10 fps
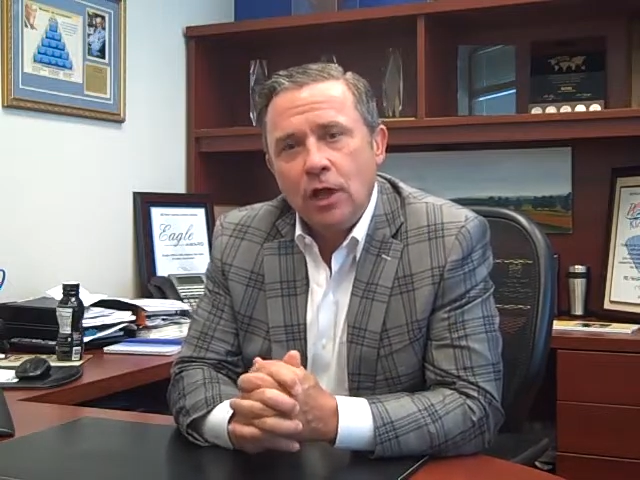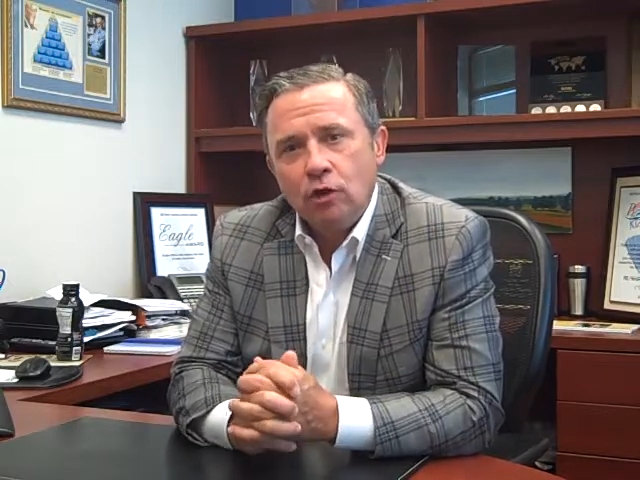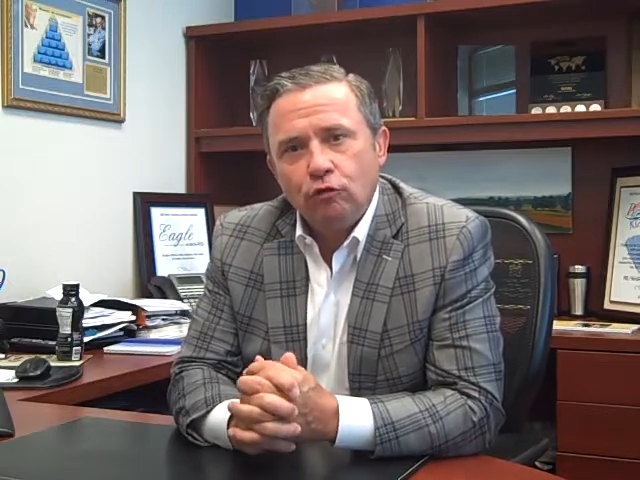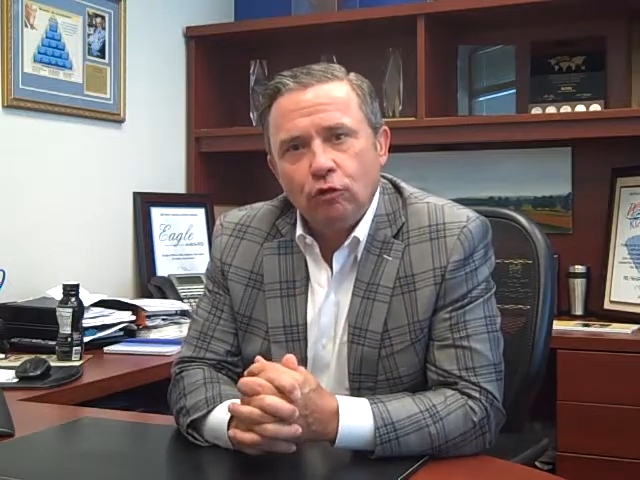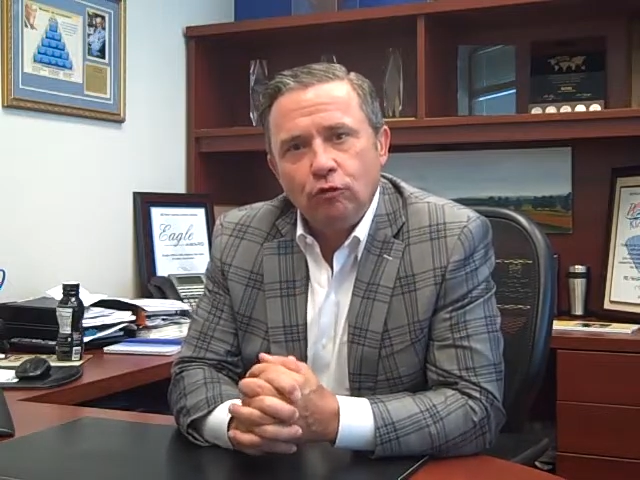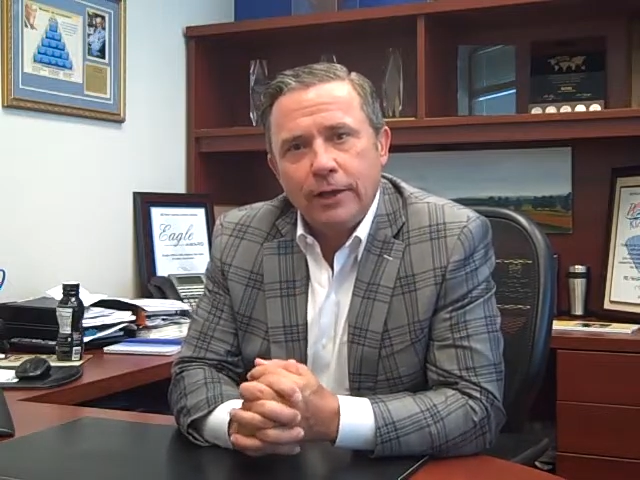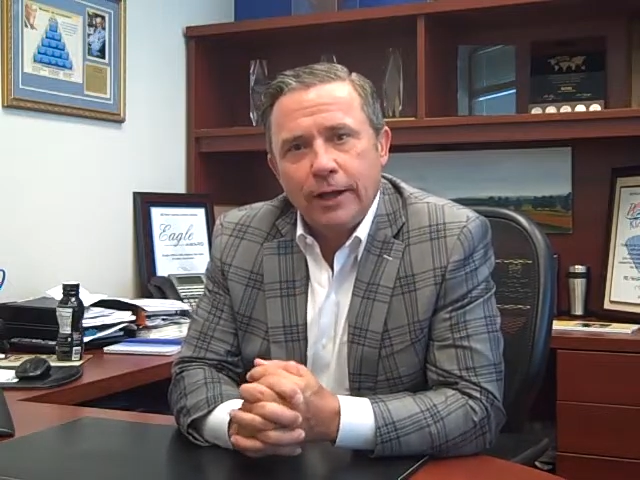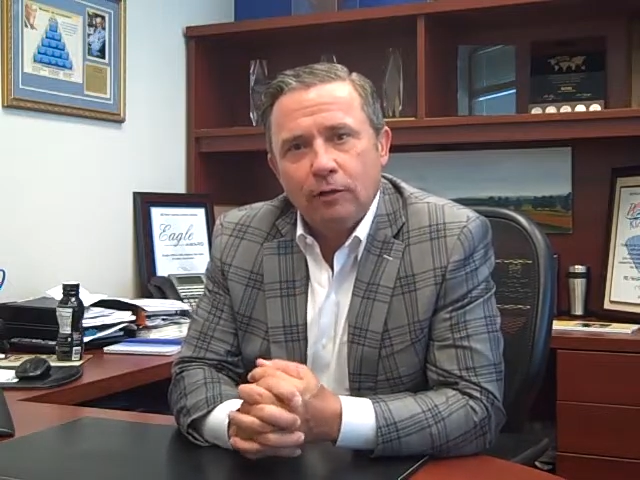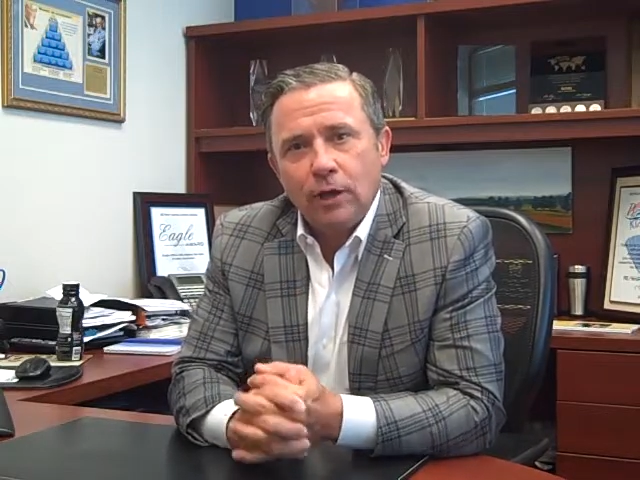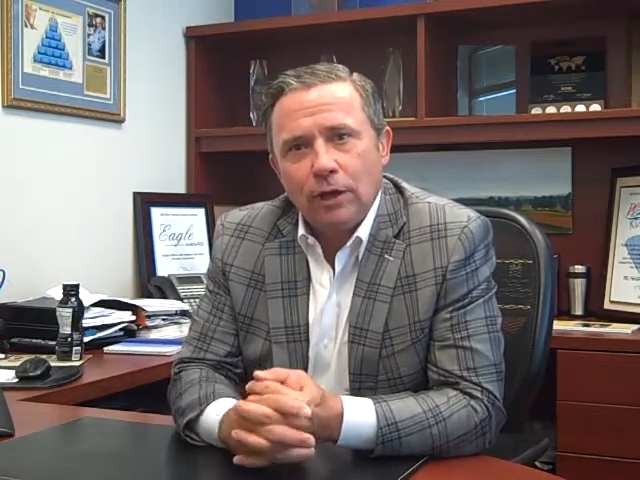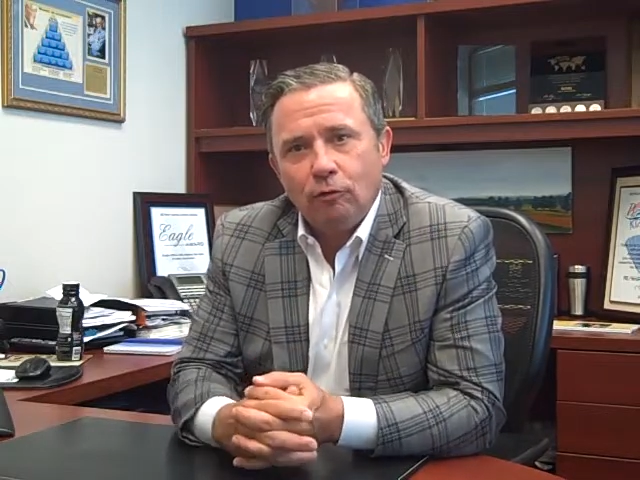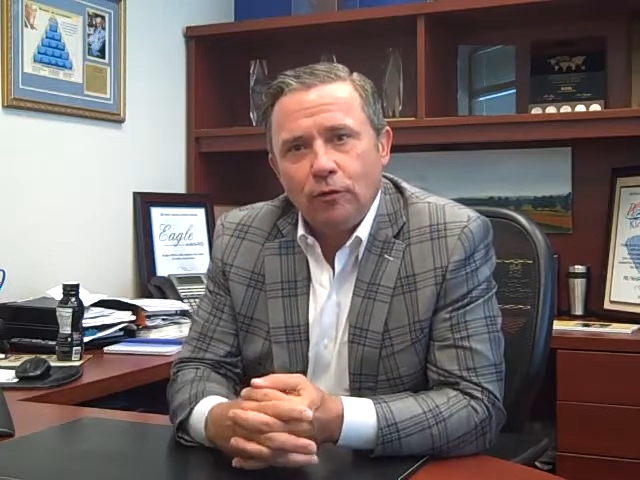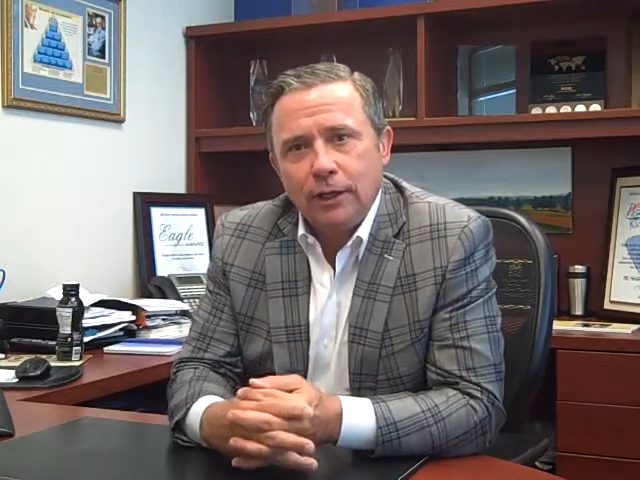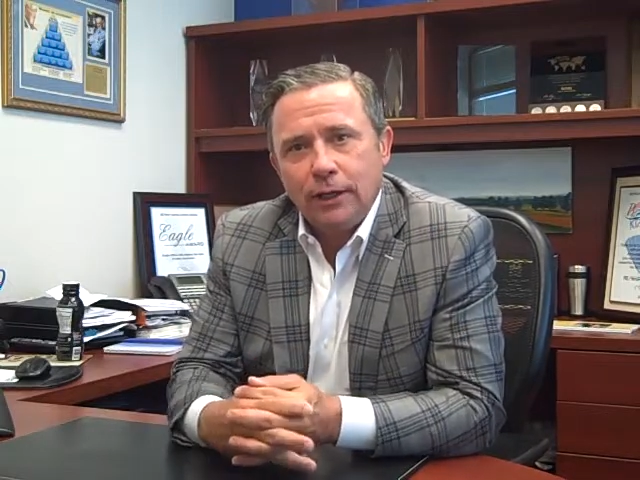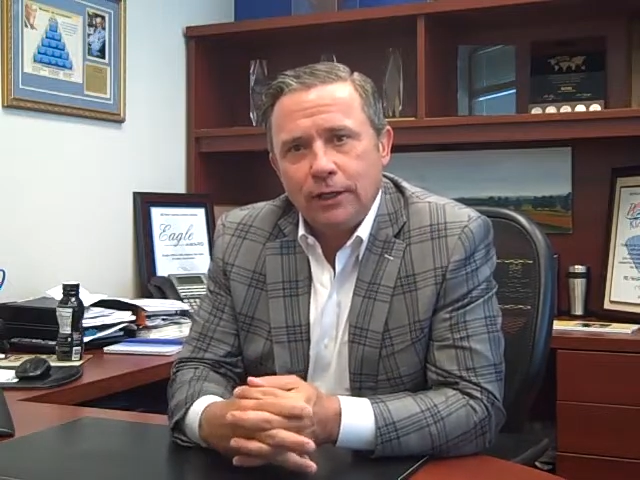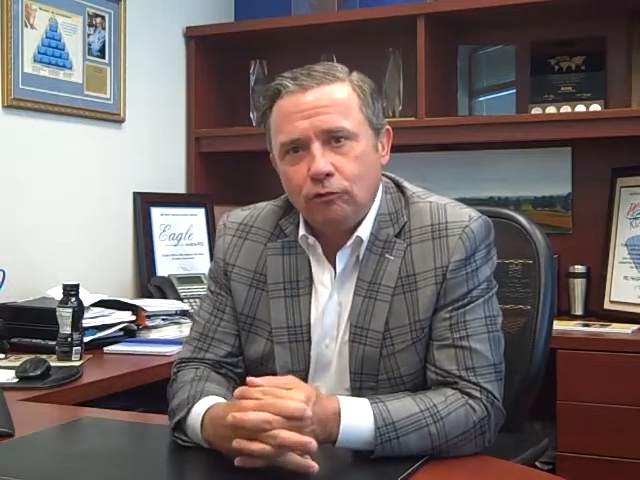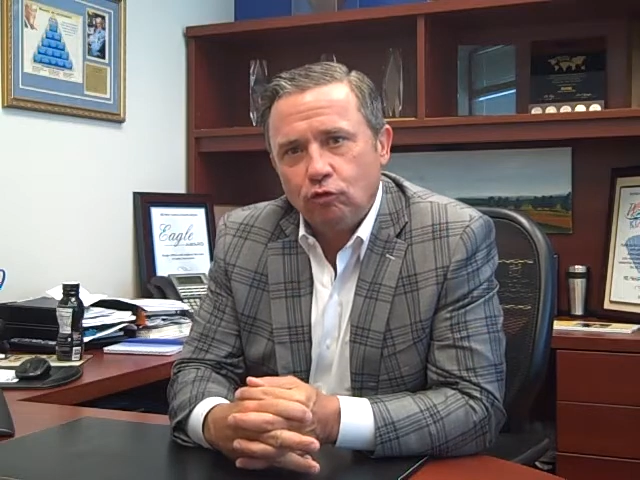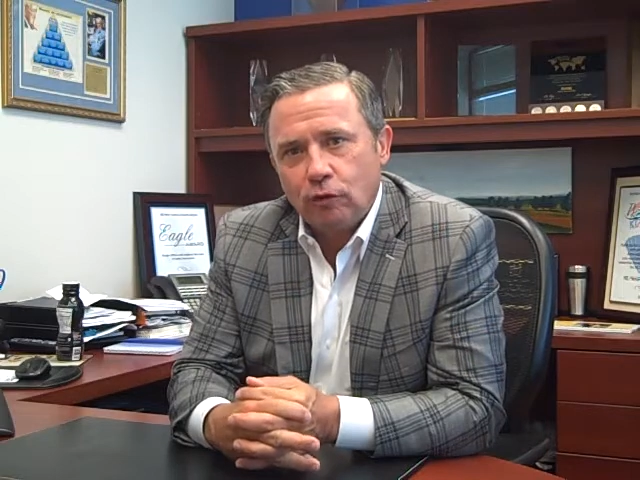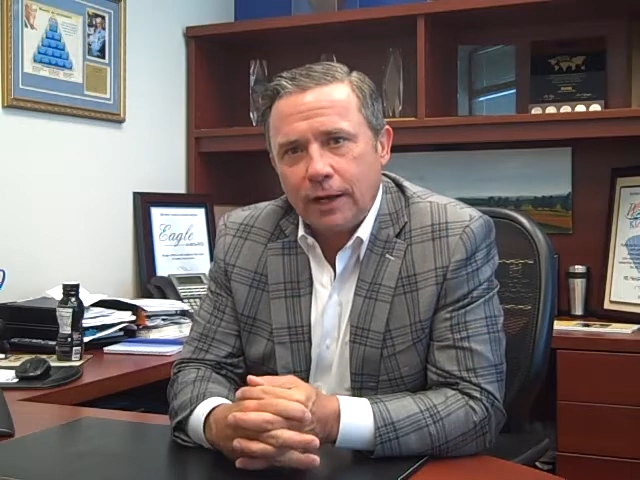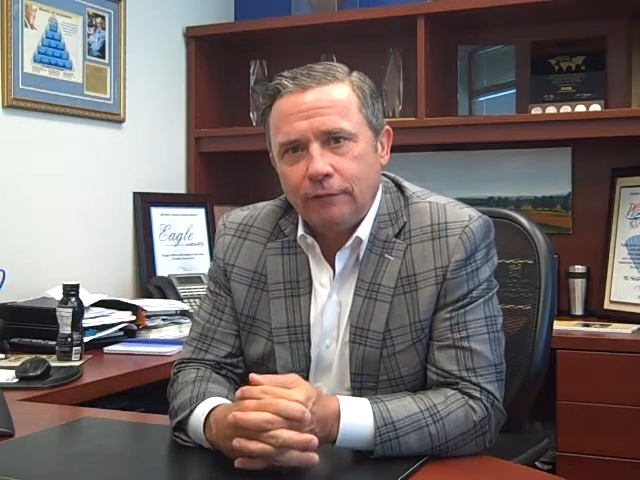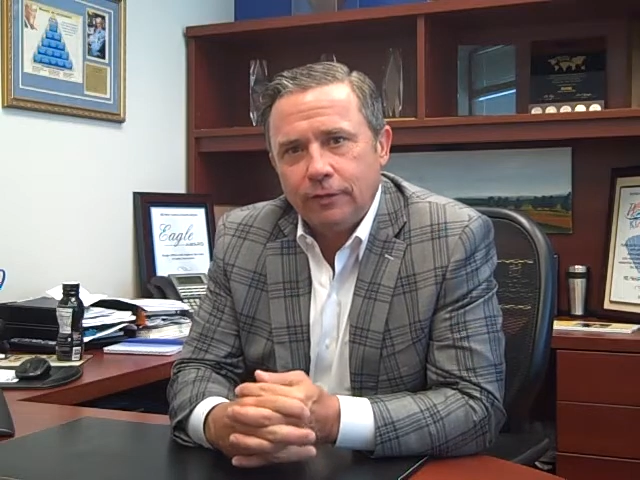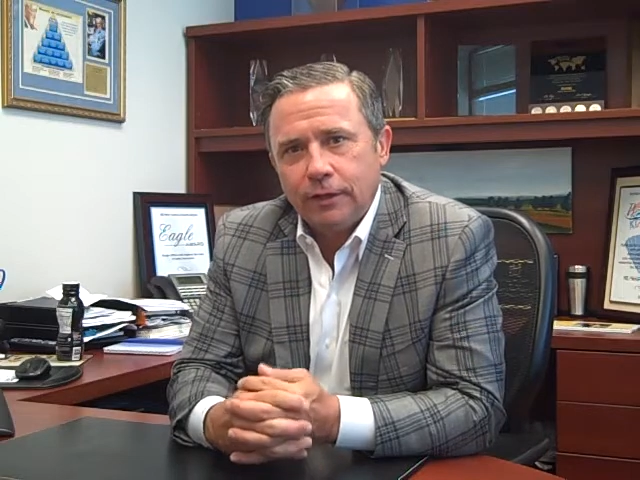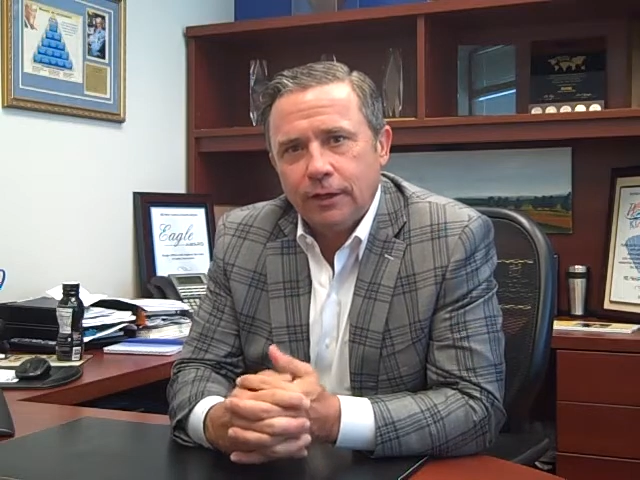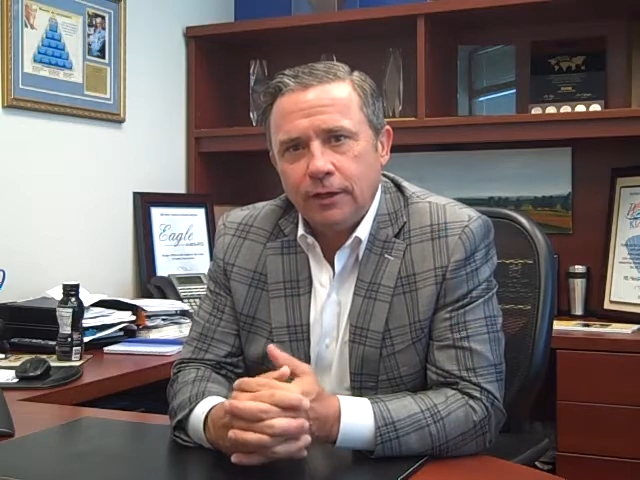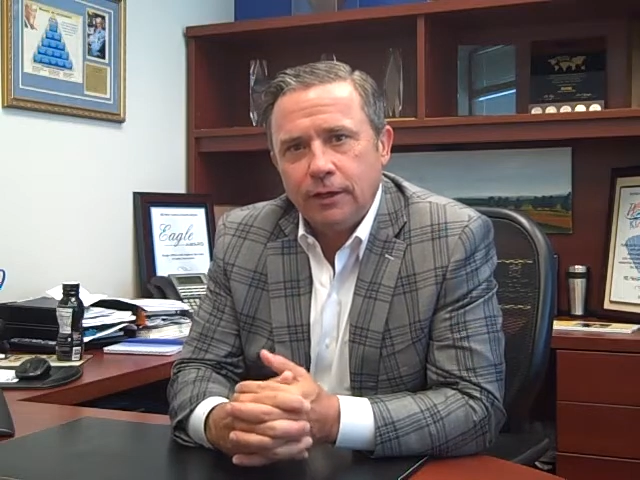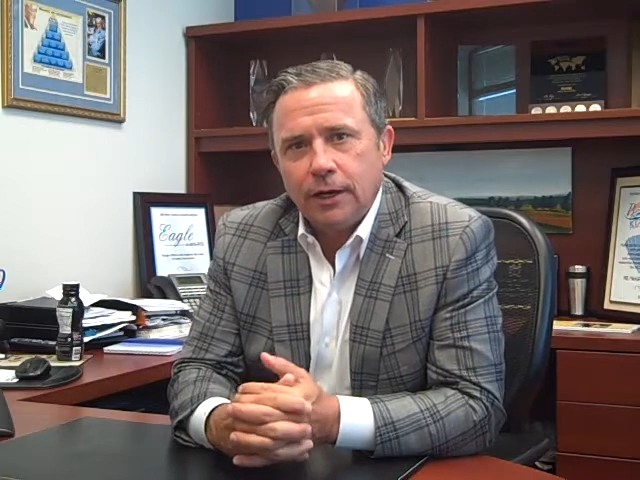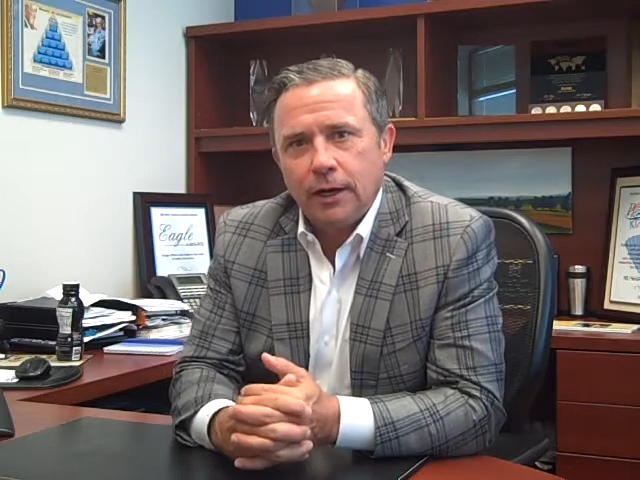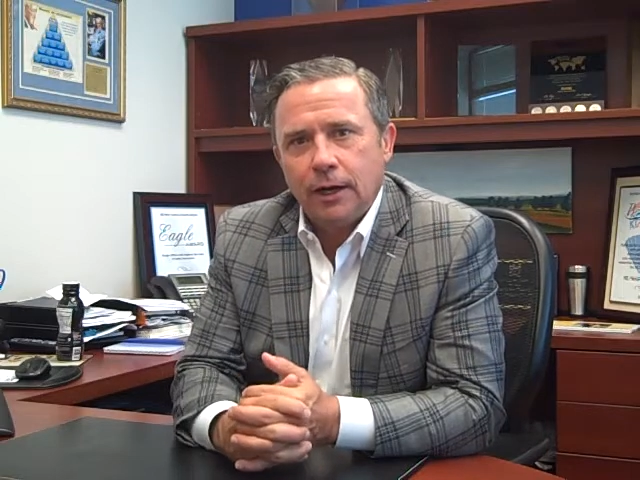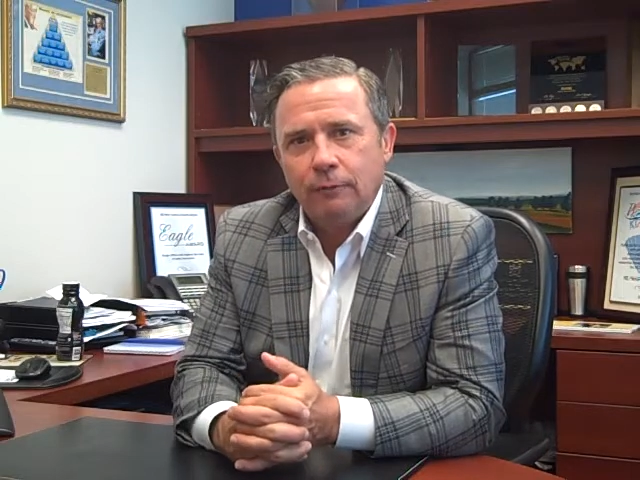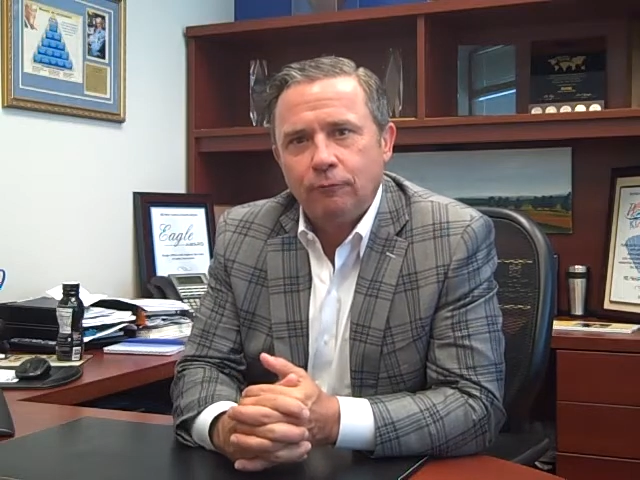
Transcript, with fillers: slowed down not only in traffic um,